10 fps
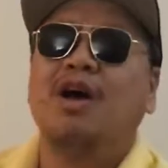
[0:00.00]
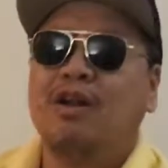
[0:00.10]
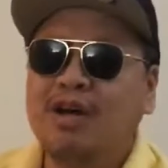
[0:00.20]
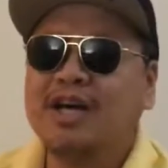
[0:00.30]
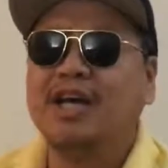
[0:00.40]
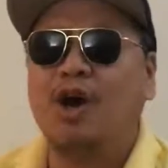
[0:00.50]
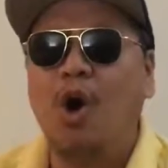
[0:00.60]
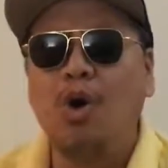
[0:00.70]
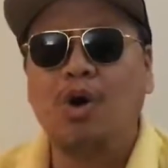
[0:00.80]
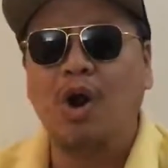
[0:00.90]
Look at
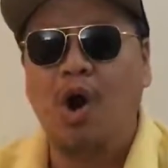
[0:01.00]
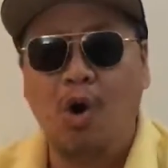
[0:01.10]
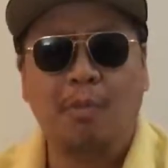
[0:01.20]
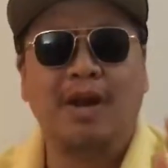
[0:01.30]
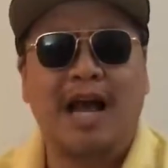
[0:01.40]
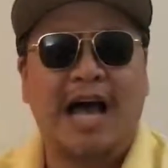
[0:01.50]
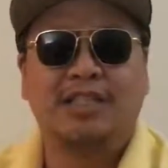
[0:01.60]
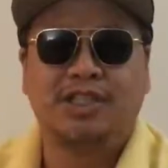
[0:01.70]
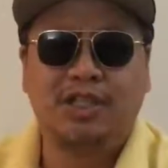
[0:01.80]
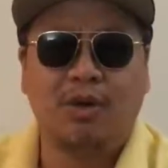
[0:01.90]
Oklahoma
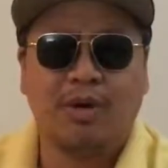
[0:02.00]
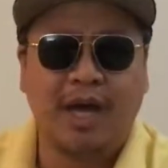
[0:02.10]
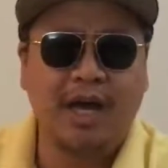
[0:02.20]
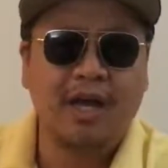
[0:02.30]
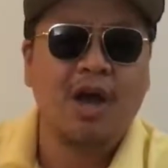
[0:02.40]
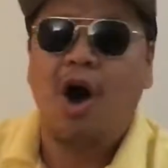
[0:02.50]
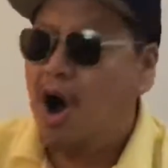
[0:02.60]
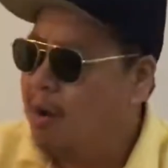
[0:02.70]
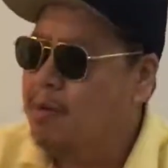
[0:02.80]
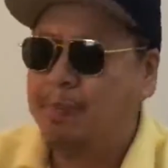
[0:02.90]
last year. Okay,
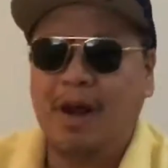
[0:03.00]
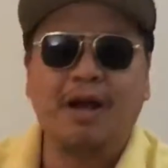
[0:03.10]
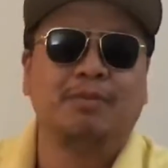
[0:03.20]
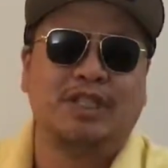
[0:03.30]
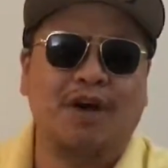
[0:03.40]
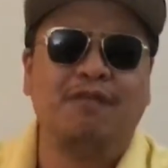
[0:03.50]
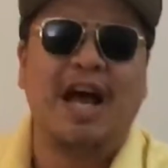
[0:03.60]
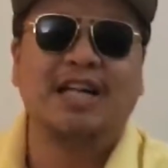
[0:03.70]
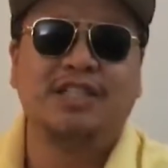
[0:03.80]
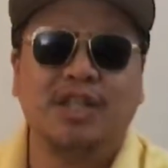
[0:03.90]
Army played them tough
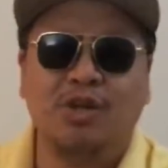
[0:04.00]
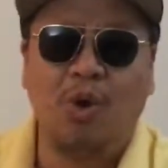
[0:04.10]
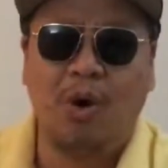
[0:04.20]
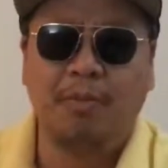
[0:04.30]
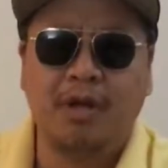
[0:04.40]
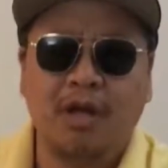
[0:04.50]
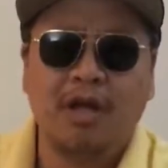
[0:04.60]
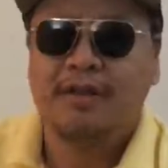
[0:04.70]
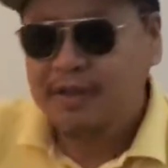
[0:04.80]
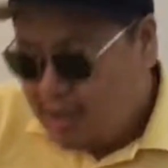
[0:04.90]
last year in Norman.
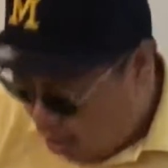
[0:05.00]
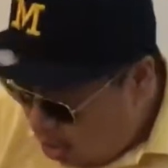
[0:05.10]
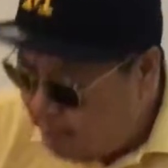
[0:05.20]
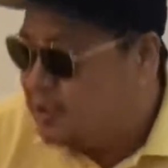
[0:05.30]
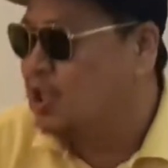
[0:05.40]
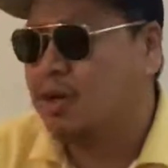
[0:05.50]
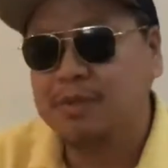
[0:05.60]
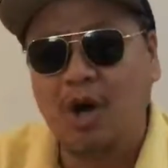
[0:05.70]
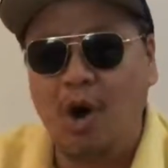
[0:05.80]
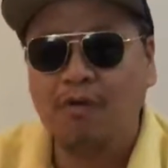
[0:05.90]
Army took
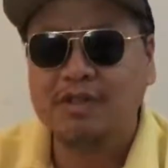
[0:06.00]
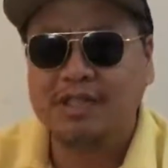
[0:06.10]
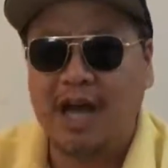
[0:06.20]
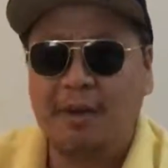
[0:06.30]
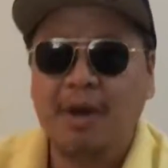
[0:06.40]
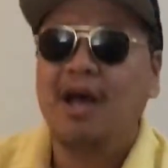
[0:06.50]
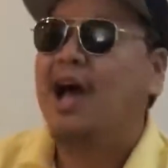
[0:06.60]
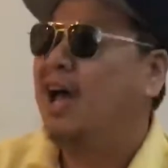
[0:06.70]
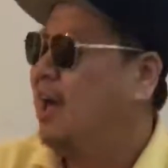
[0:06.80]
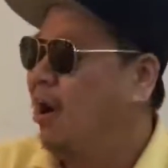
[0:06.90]
them to overtime.
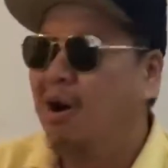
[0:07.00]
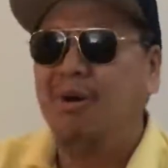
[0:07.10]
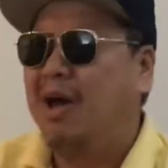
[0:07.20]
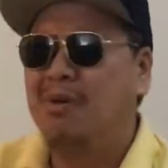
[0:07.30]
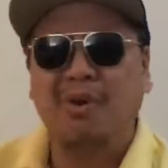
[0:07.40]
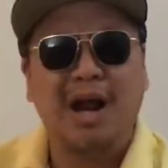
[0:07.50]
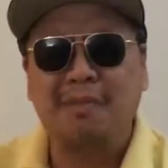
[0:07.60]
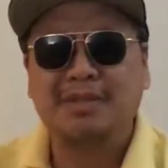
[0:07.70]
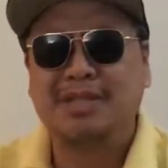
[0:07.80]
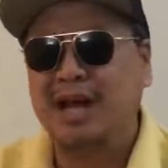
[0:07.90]
And oh, and what
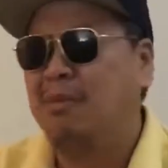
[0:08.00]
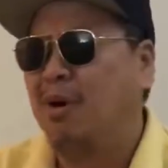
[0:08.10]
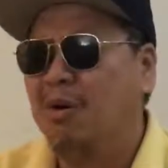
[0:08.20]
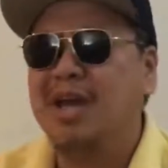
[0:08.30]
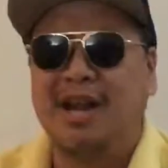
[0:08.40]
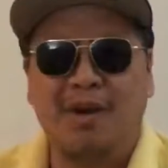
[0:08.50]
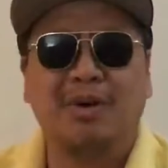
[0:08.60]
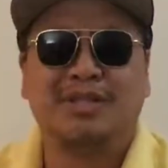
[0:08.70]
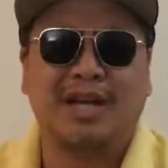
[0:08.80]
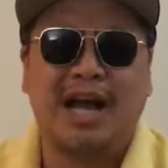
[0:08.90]
happened to them? Oh yeah, they
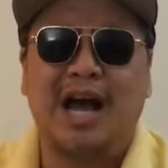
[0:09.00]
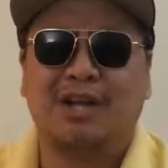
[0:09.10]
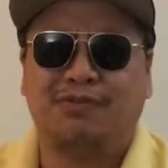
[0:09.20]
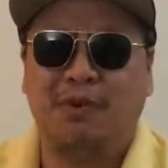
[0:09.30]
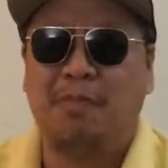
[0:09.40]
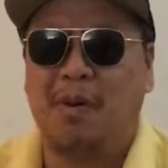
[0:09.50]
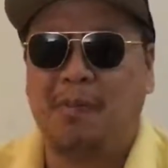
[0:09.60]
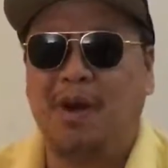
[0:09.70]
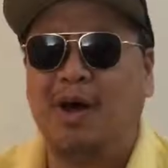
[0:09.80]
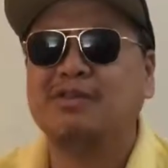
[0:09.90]
went to the college football
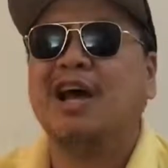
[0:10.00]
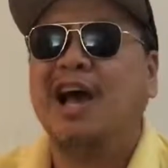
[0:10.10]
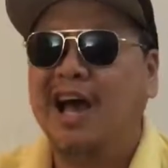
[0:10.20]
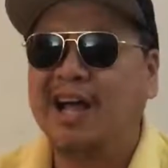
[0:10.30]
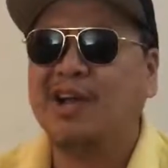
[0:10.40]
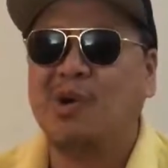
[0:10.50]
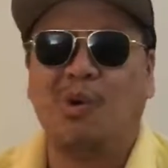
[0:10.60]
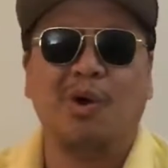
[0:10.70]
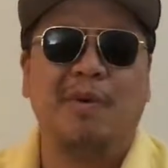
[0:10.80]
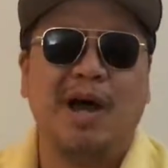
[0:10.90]
playoffs and the
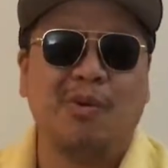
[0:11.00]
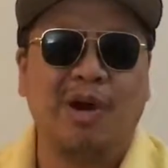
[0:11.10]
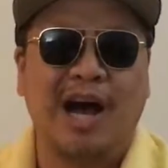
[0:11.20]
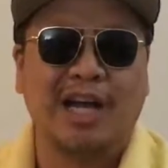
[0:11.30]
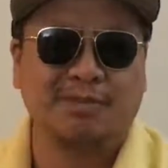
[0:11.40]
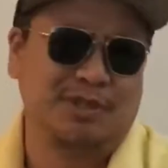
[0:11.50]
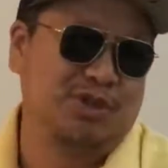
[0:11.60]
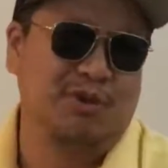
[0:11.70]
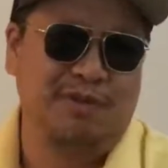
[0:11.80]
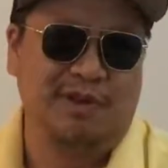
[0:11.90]
quarterback won a Heisman
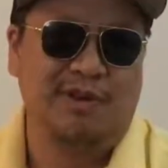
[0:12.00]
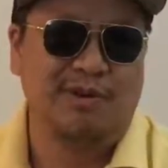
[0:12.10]
Trophy.